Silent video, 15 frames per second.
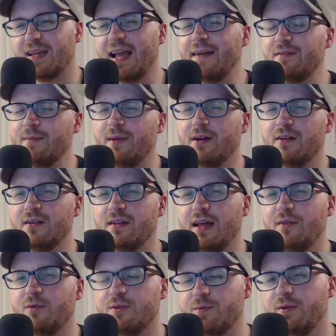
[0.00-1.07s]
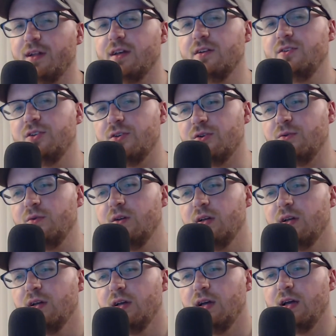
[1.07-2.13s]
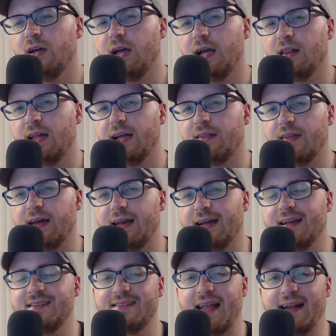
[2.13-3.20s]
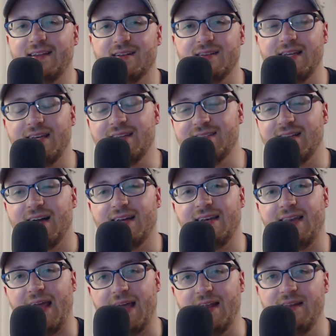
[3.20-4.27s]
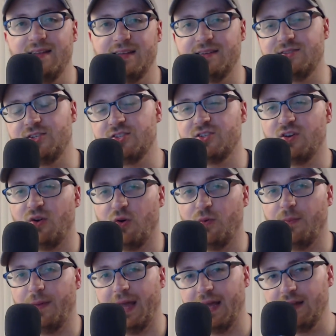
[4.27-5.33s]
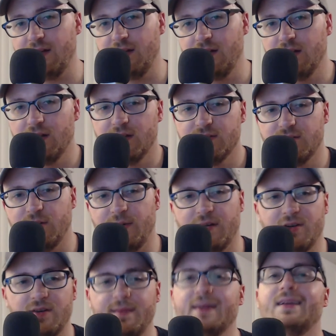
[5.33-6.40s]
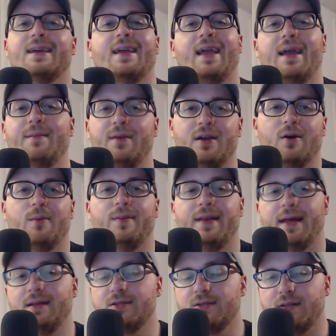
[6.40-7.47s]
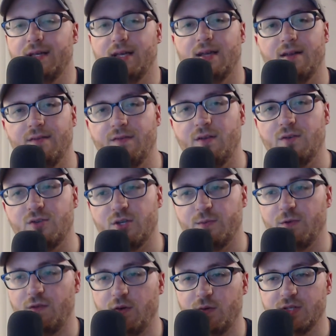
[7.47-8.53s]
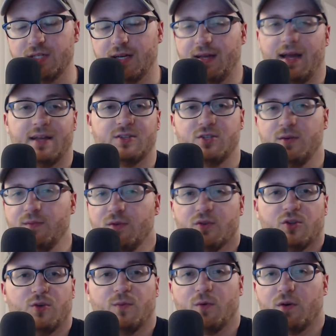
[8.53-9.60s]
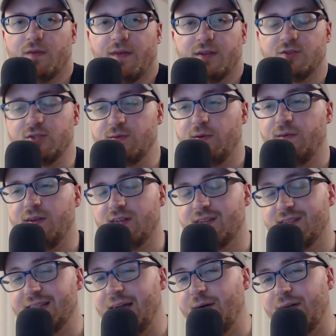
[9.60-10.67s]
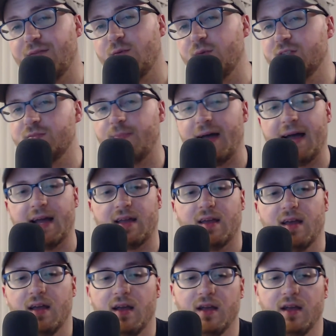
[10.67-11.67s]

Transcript: The Captain America death was pretty good too. I like that. And I guess technically he's not dead. He's just an old man. So he could make a cameo potentially in a future movie, which I assume they'll do more Avengers movies, because now everyone's back.